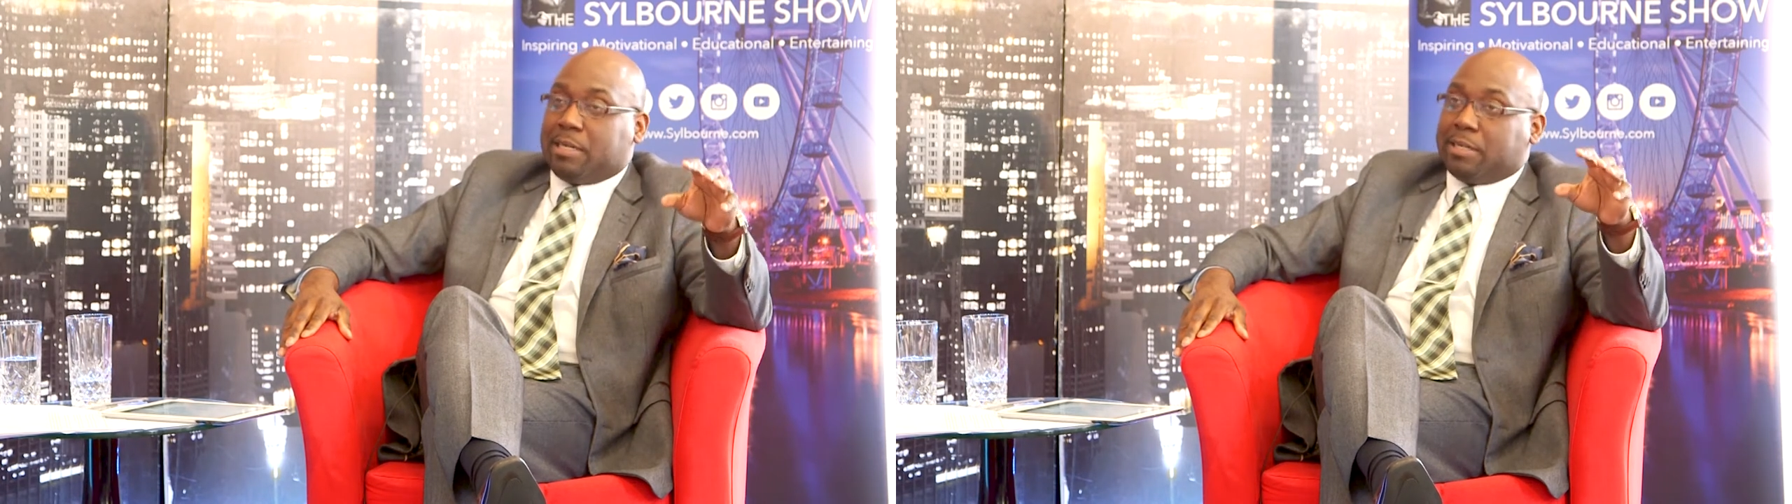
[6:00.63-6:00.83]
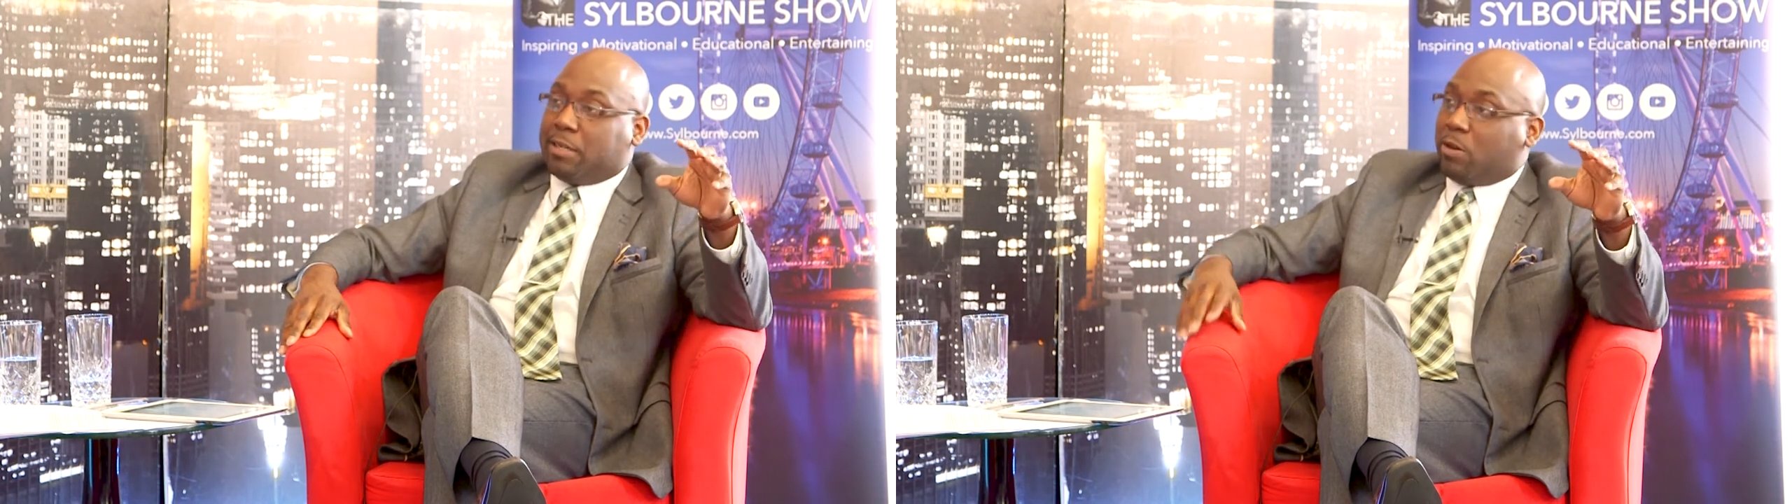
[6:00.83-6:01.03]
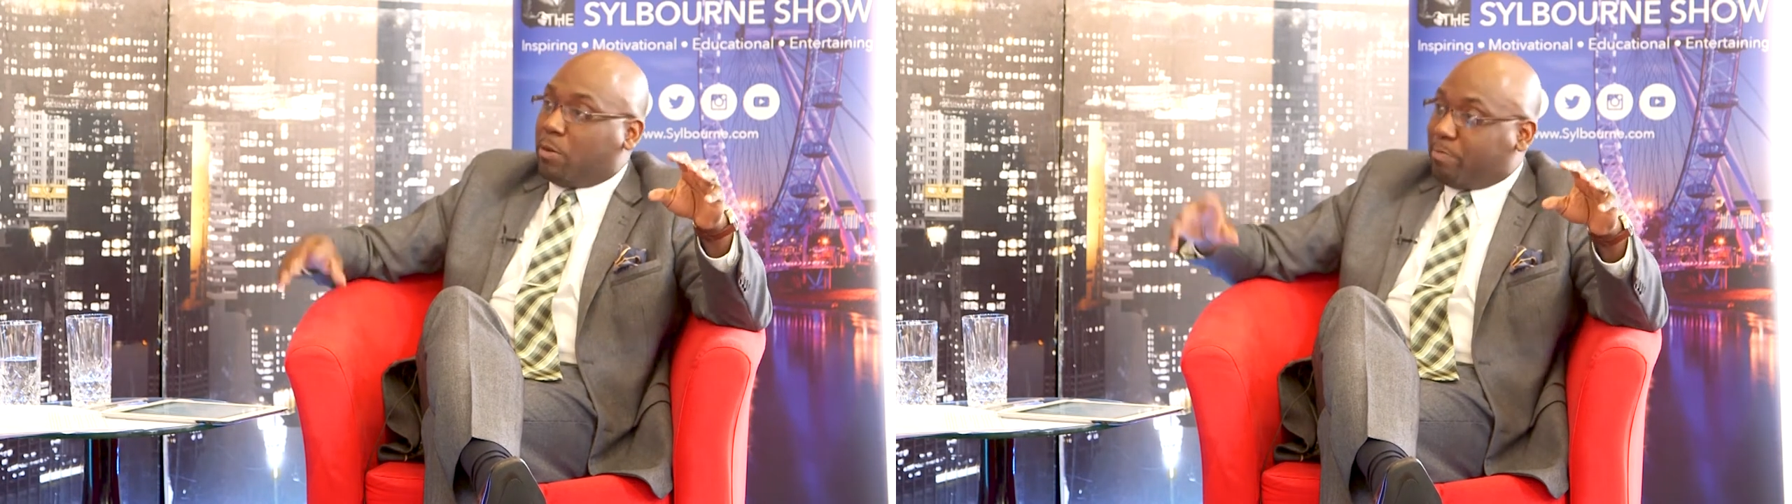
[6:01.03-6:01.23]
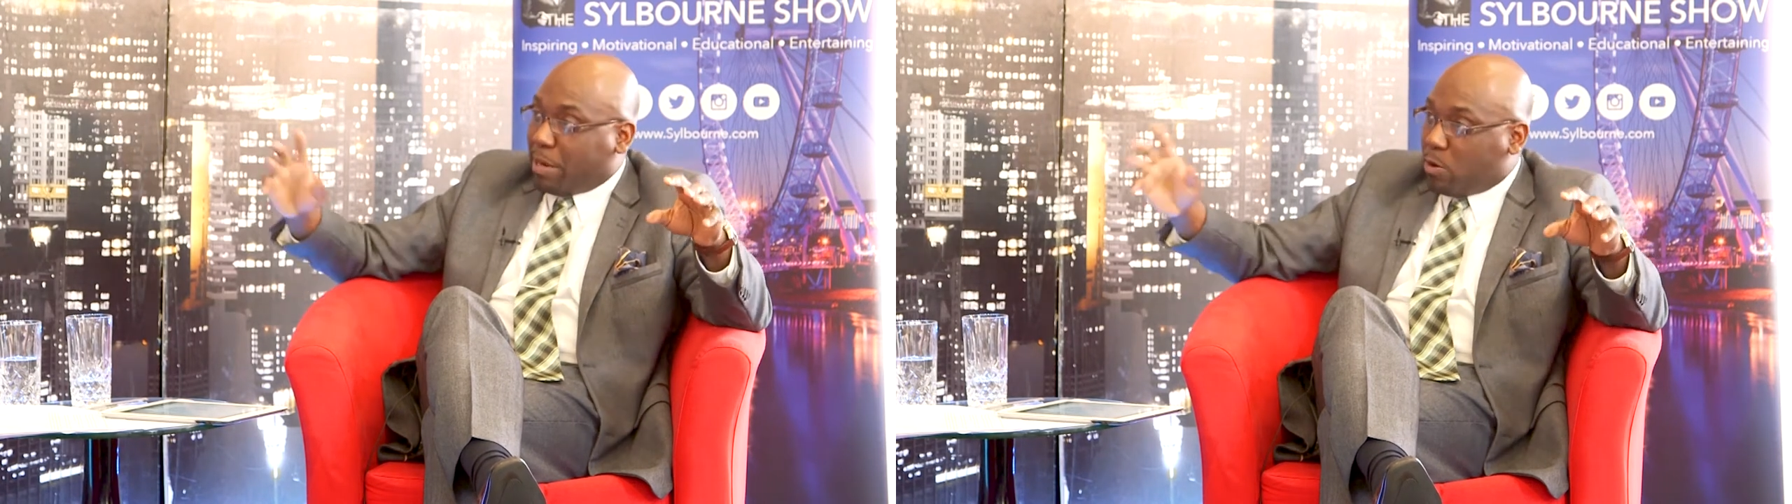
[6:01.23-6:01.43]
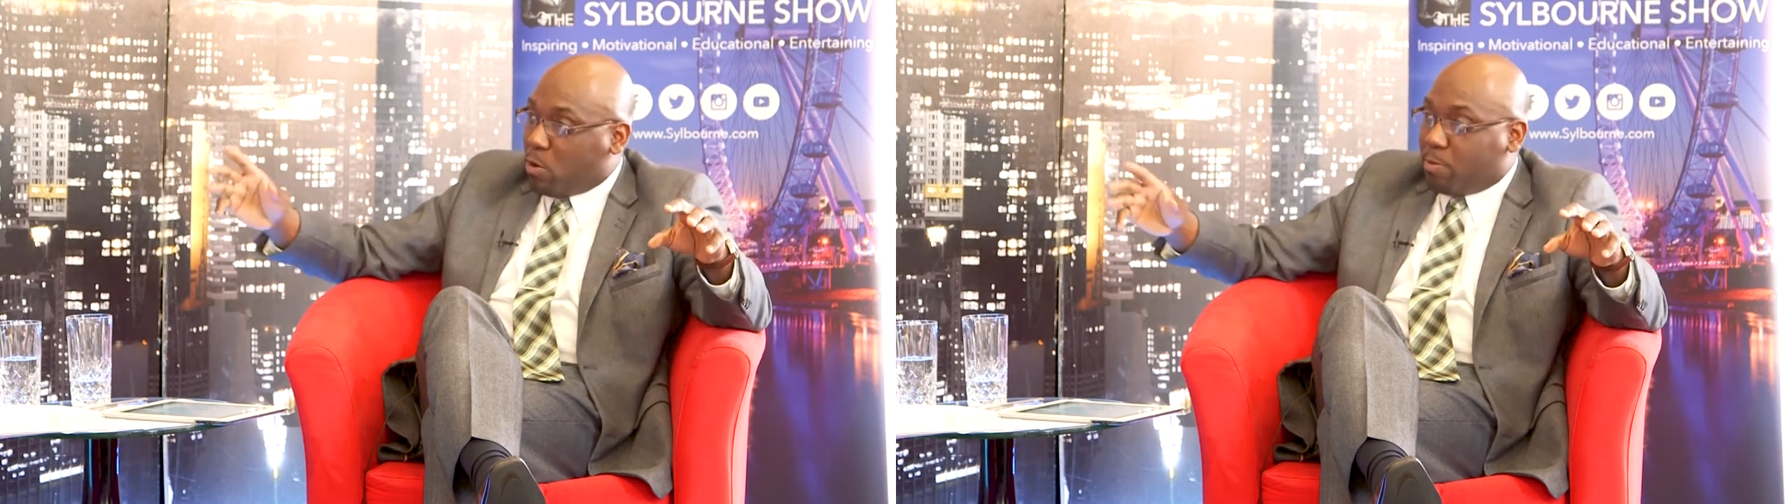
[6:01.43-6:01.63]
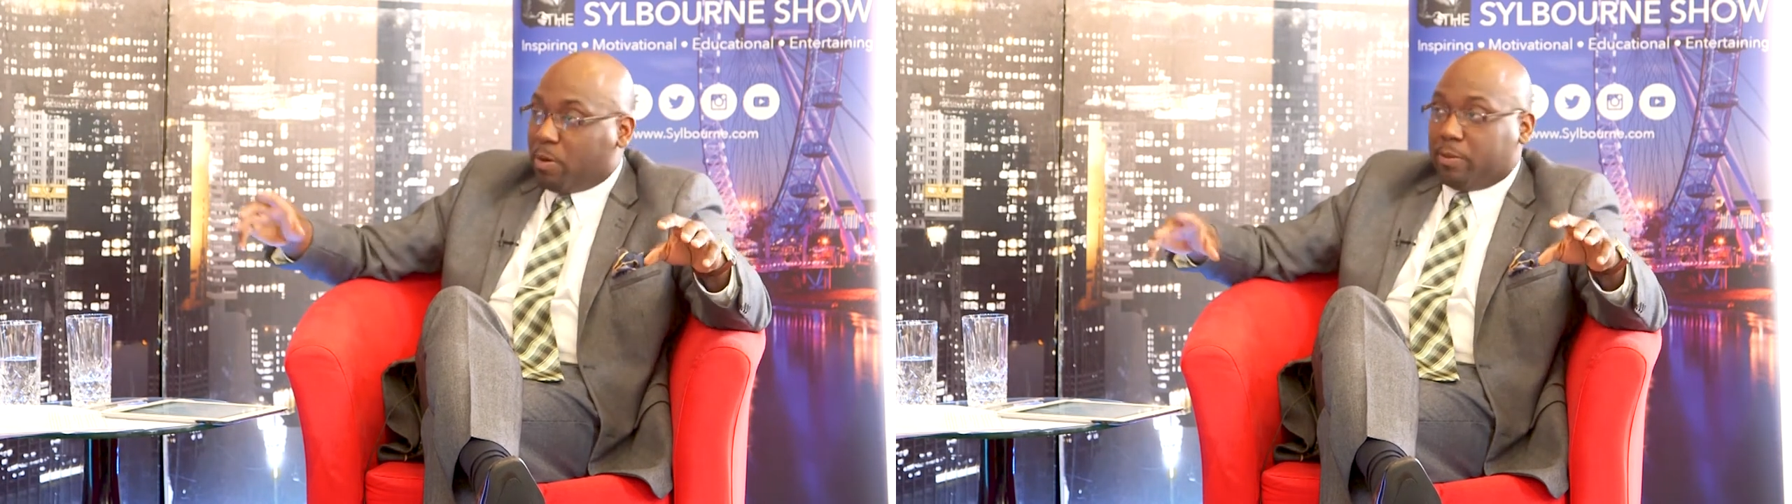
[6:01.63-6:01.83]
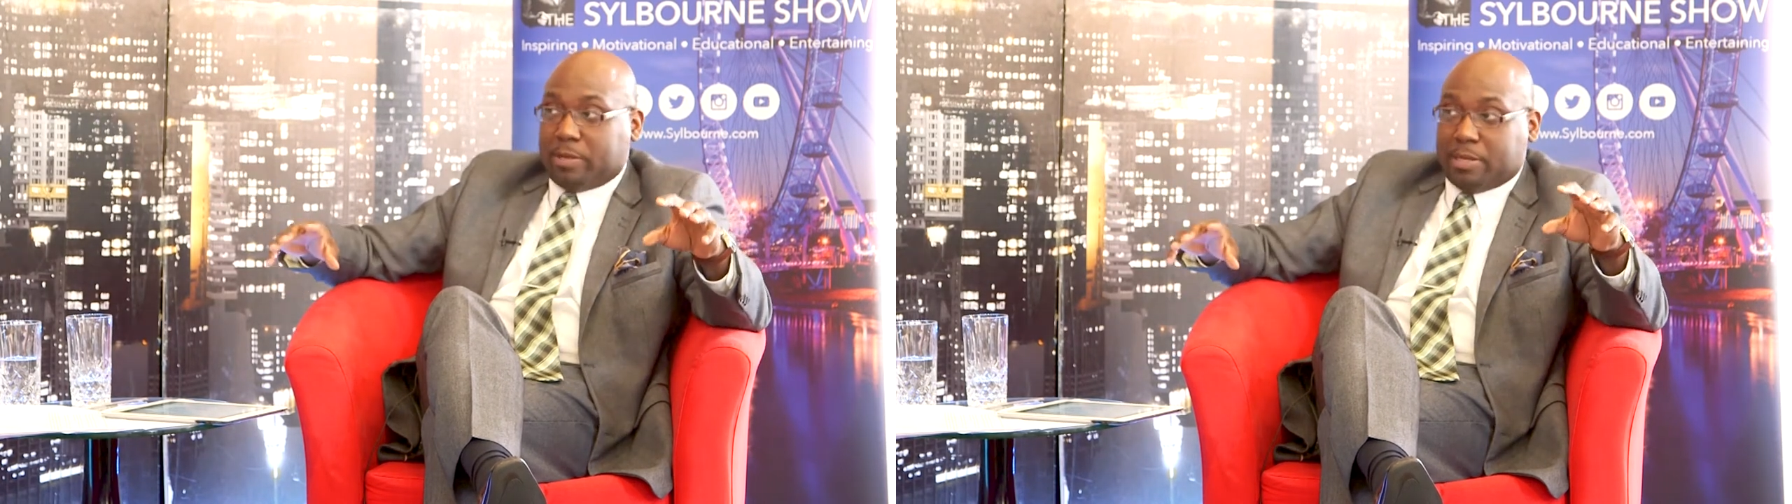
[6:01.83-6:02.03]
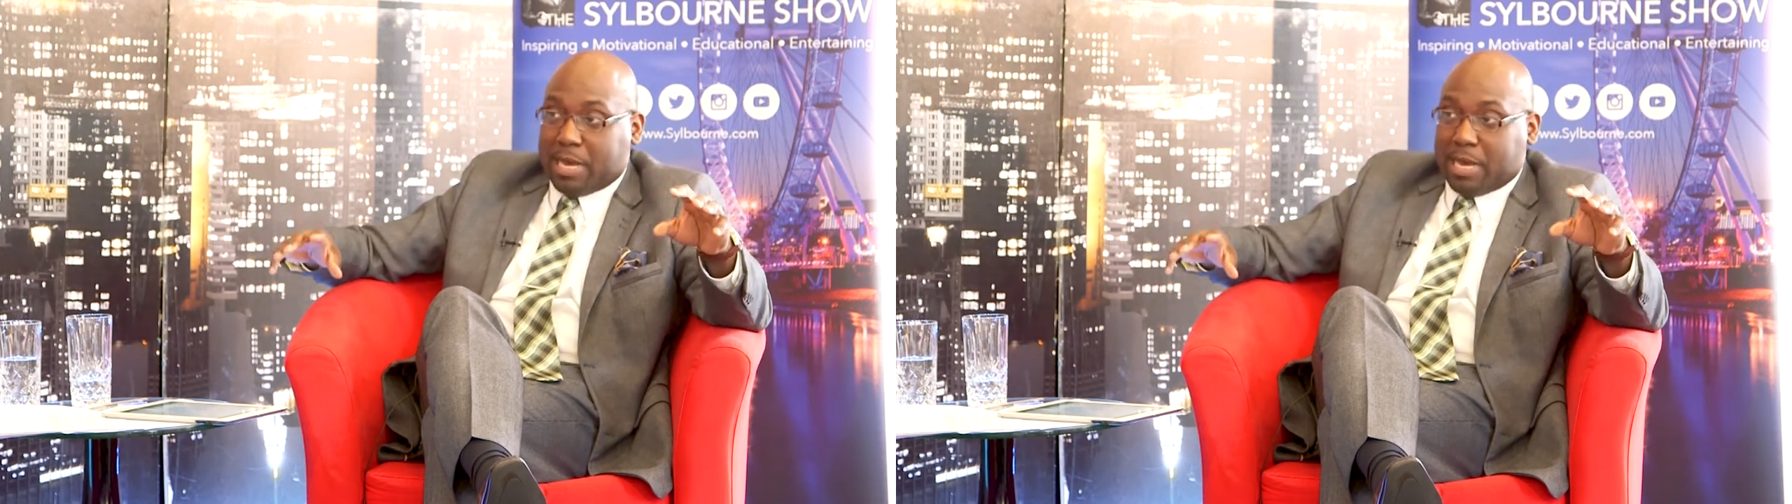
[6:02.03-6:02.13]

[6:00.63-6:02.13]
they've gone back home or they